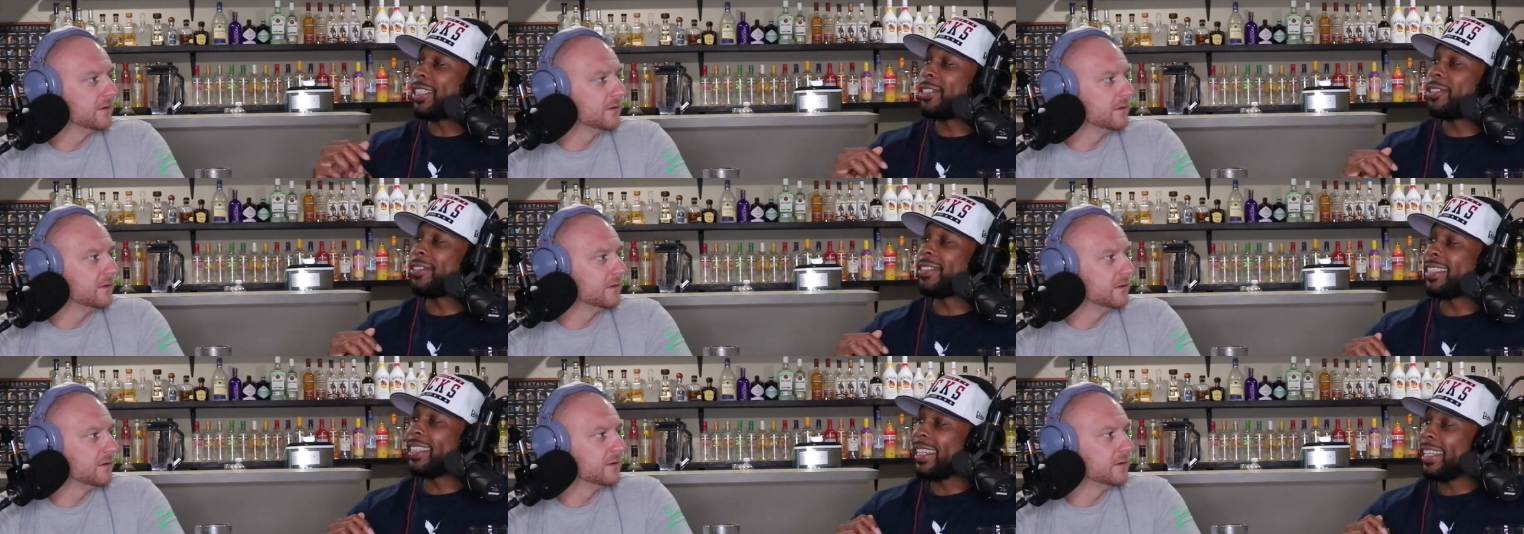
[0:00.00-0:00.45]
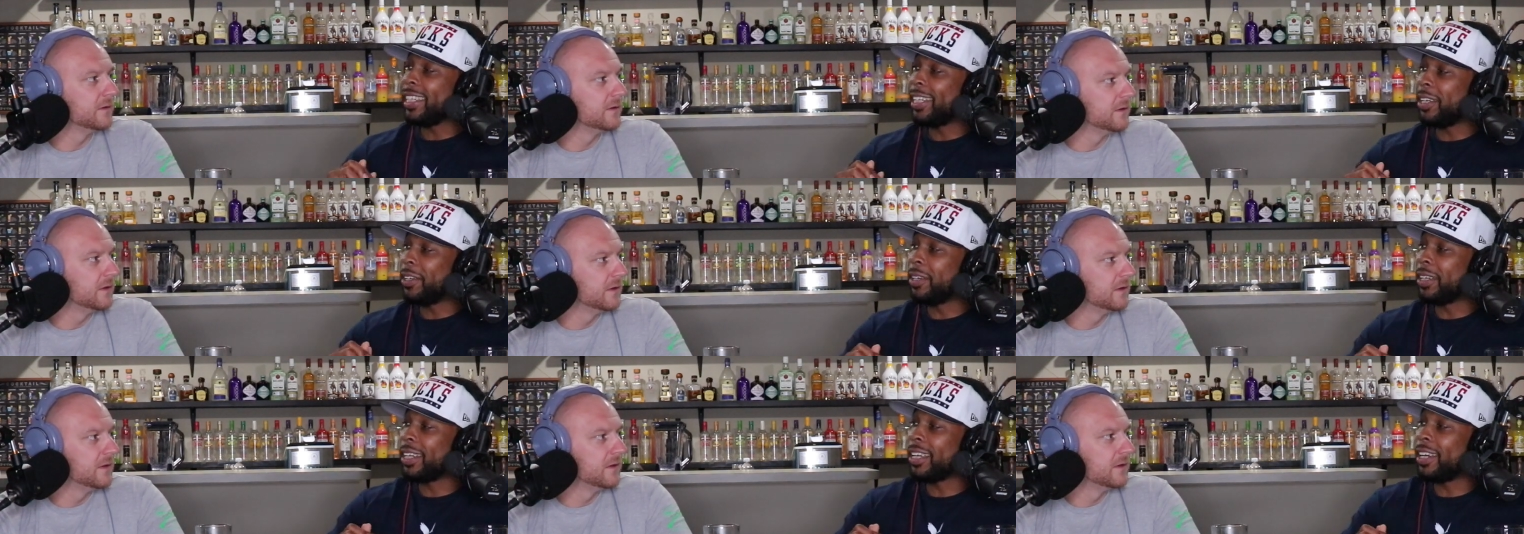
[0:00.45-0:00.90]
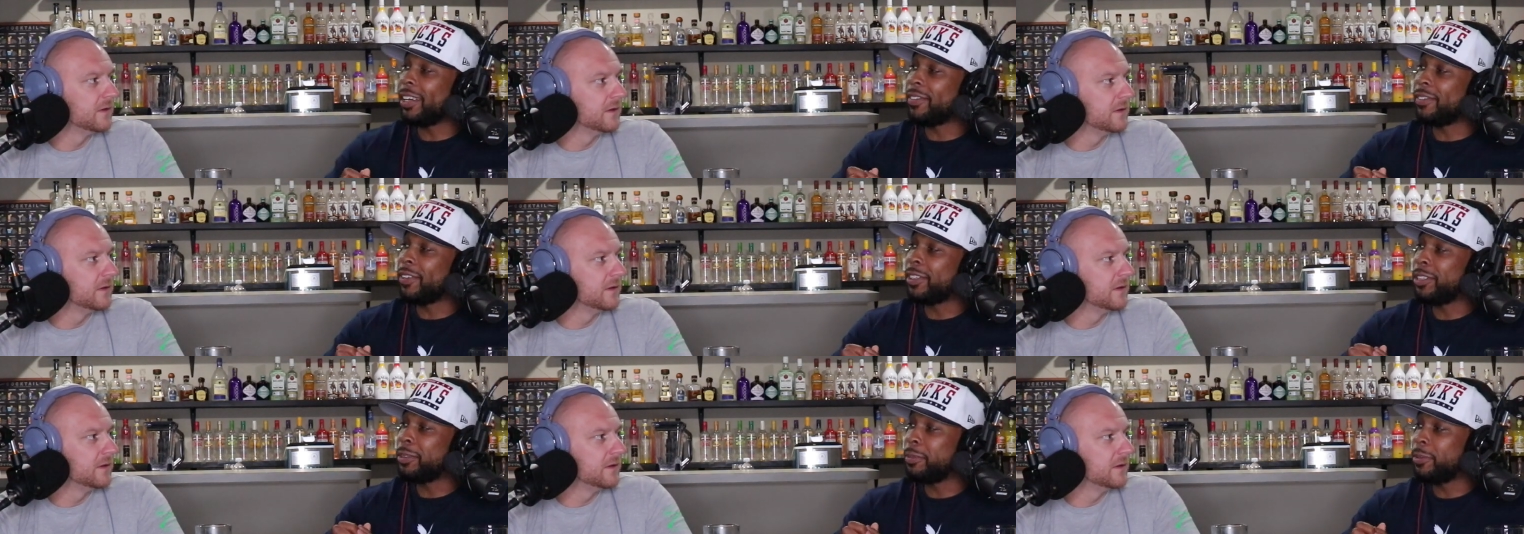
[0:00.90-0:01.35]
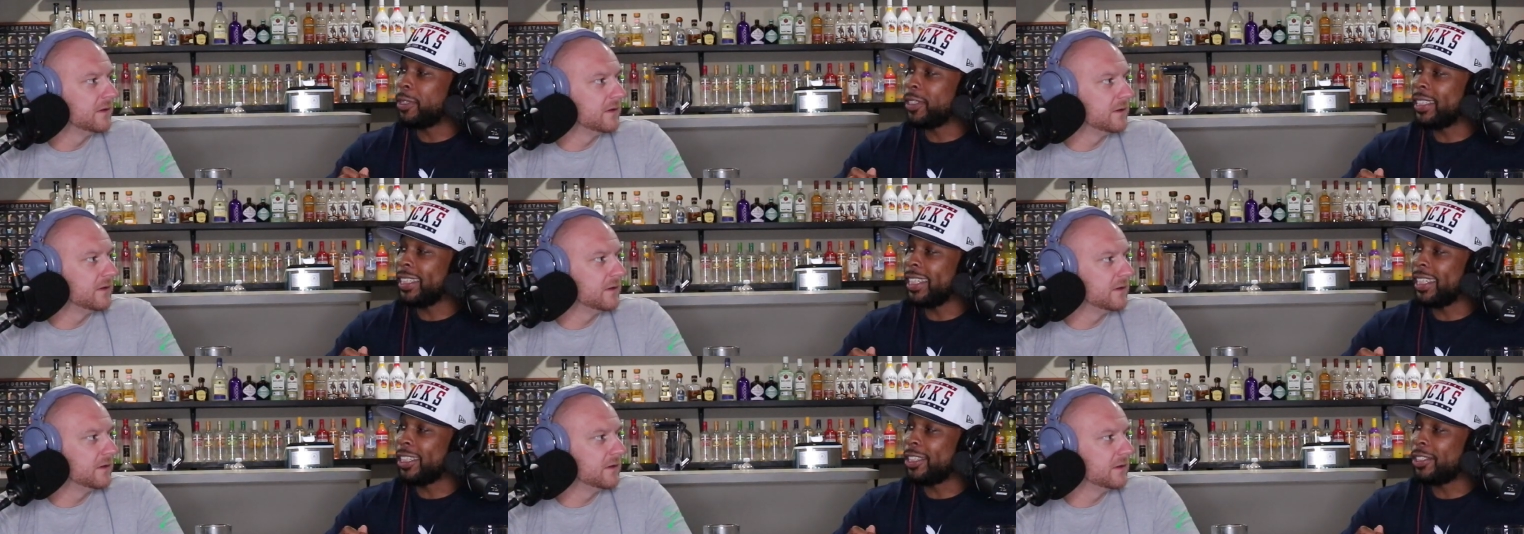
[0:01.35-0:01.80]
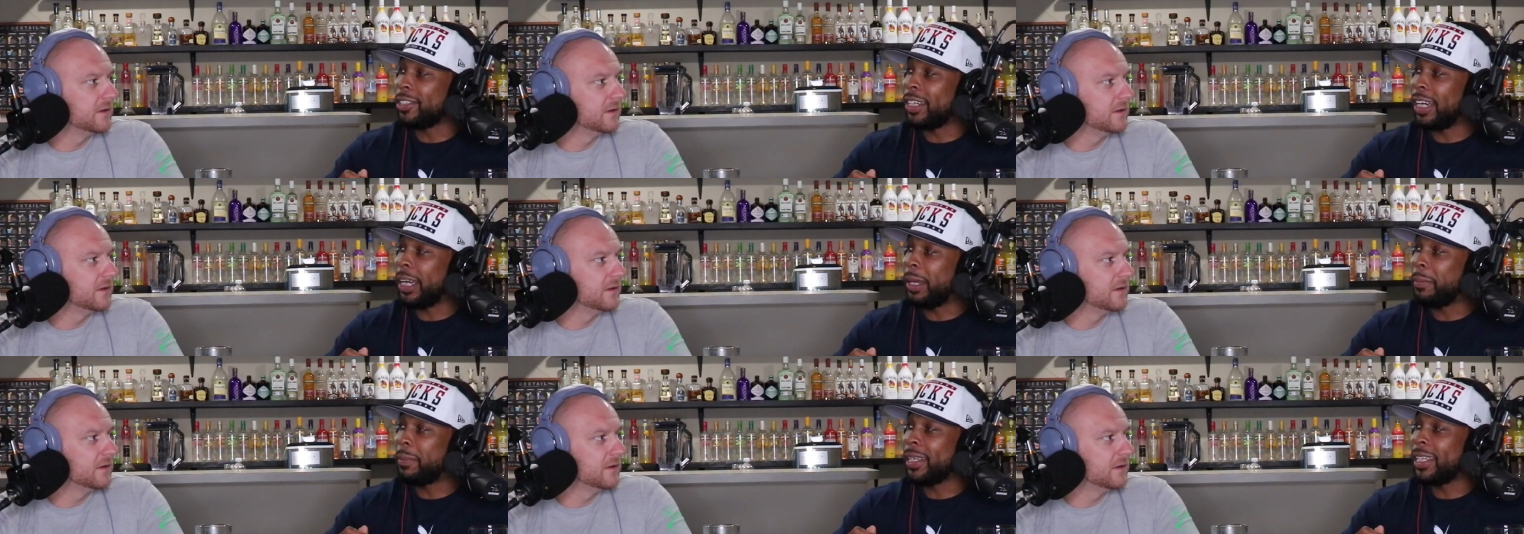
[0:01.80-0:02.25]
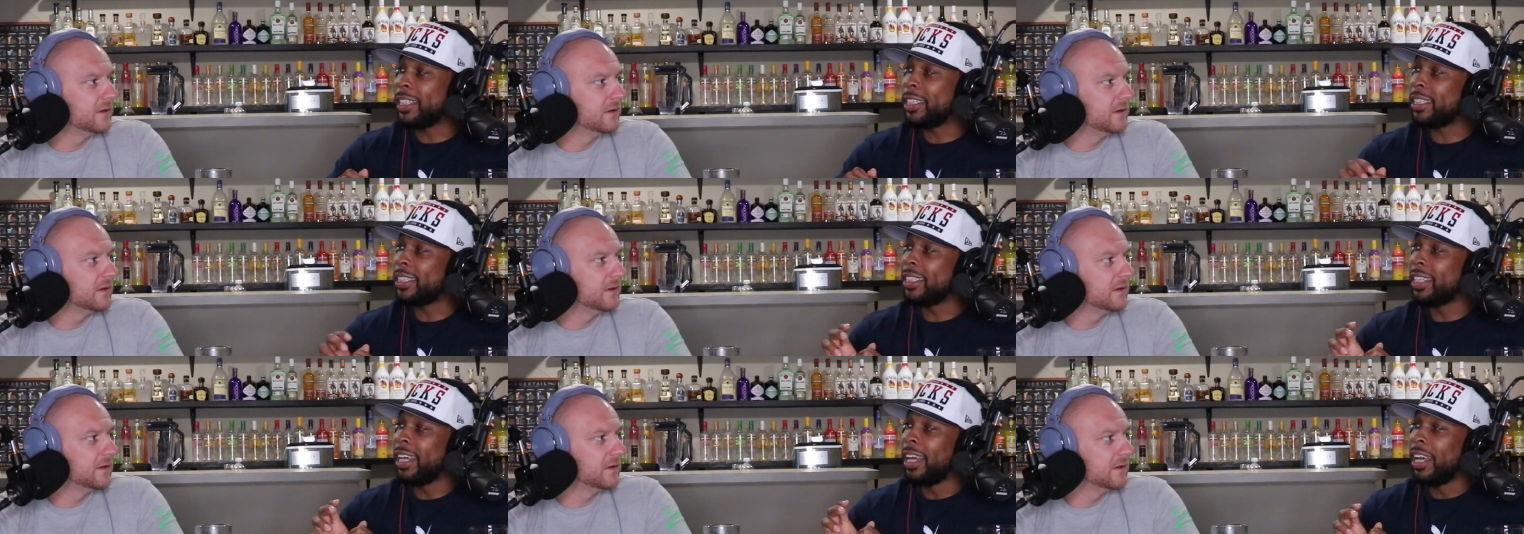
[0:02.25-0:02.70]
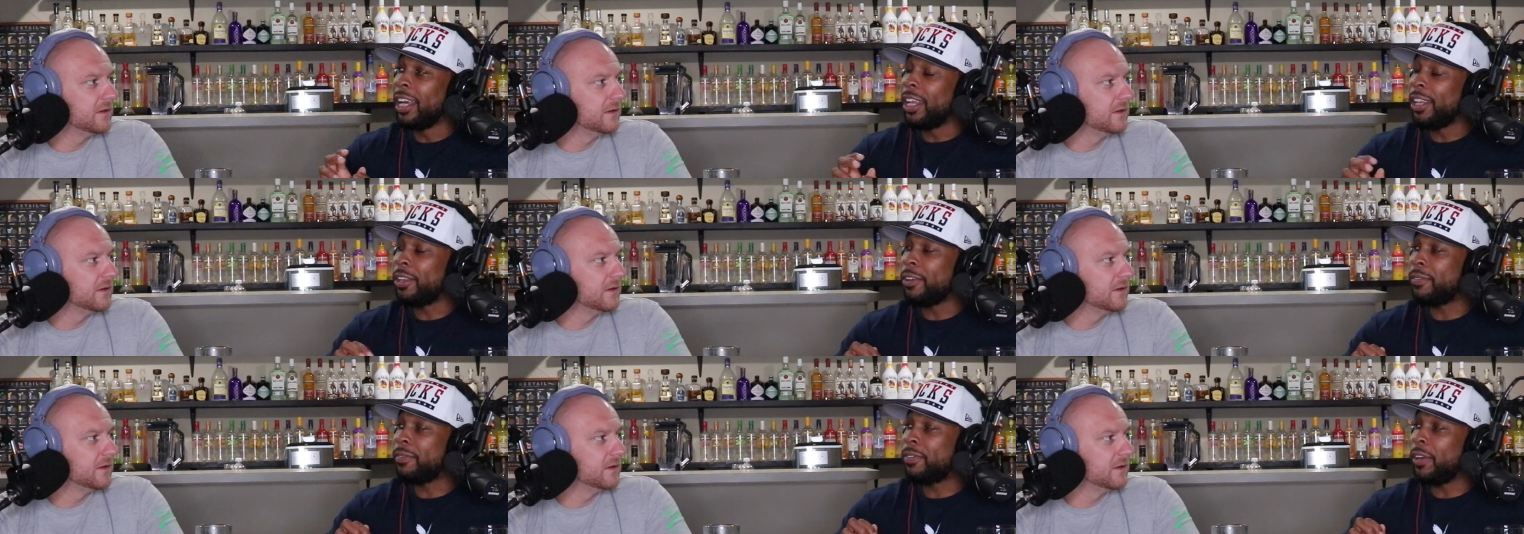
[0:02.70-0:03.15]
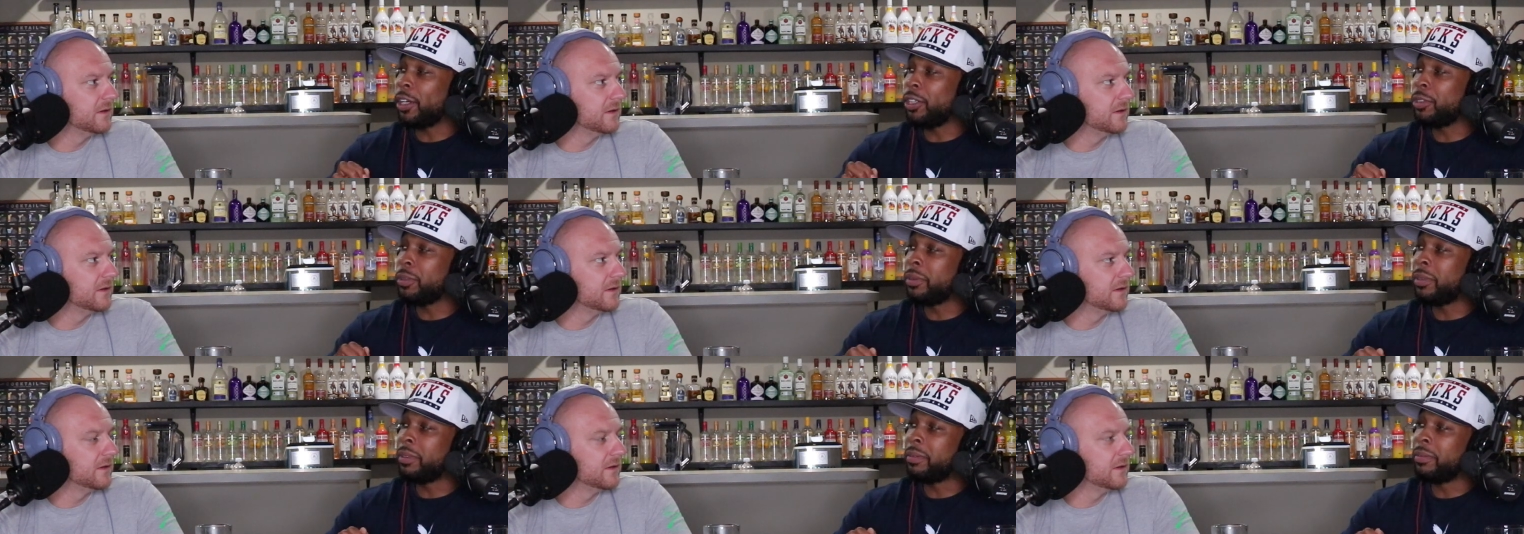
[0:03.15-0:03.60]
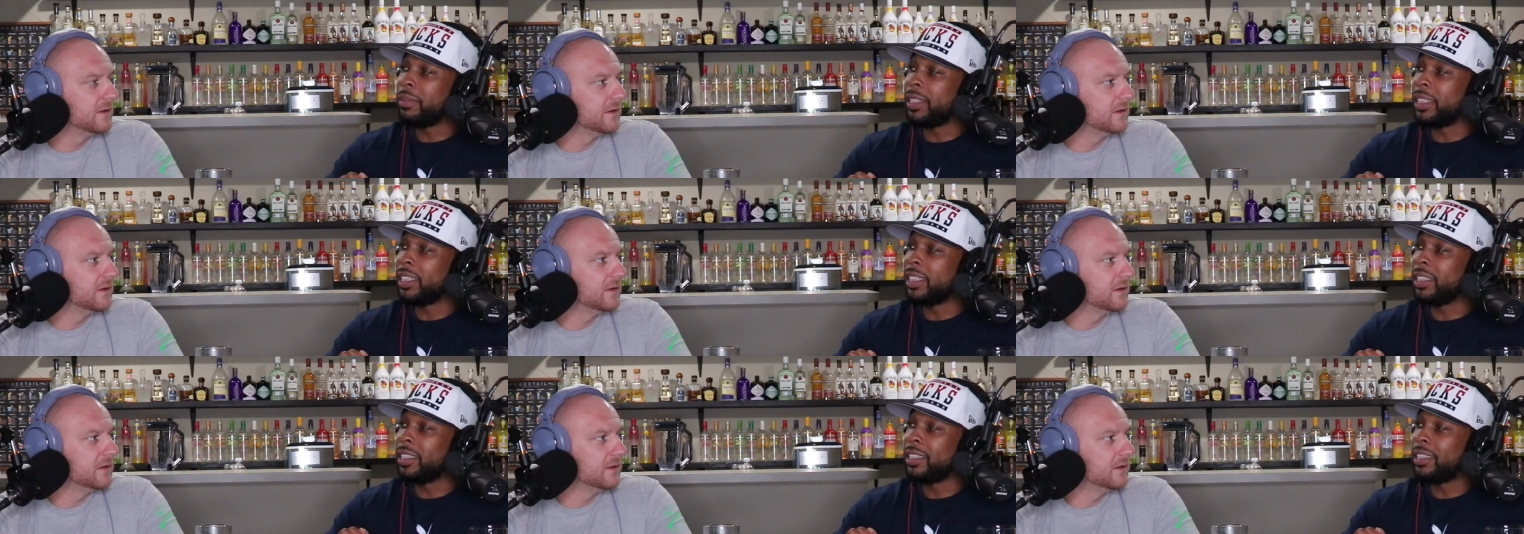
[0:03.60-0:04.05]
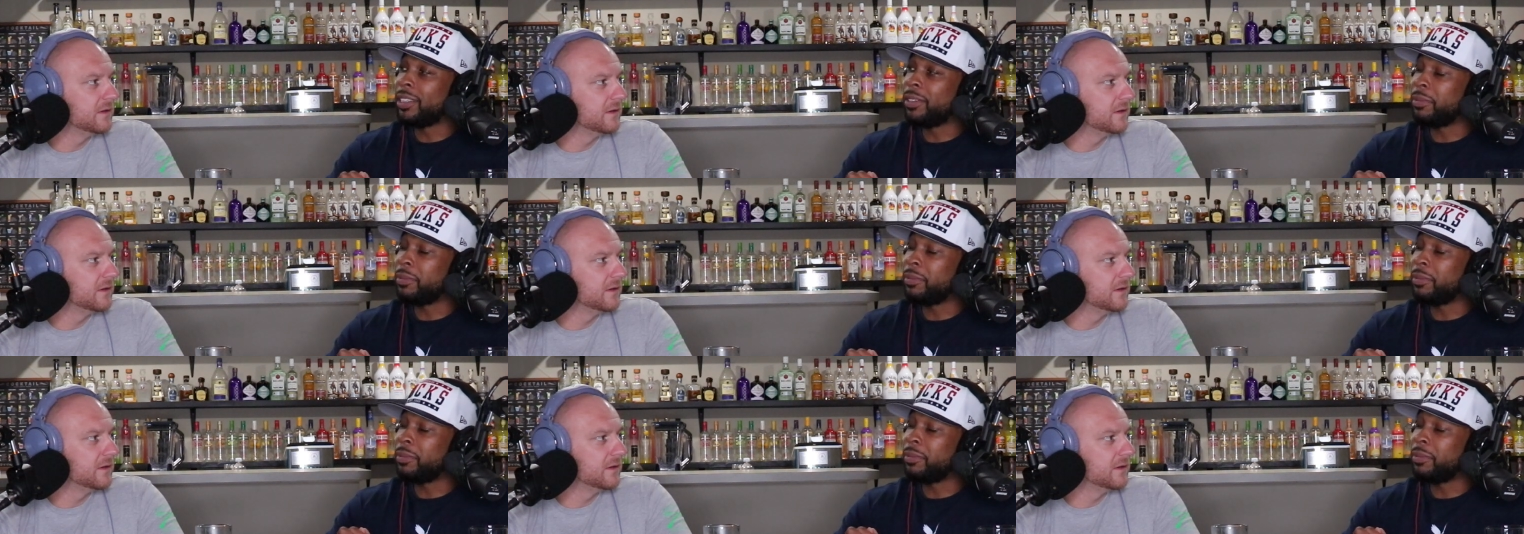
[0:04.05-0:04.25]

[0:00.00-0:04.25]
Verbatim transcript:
Speaker 1: that you've seen on the cover of Sports Illustrated because the first one was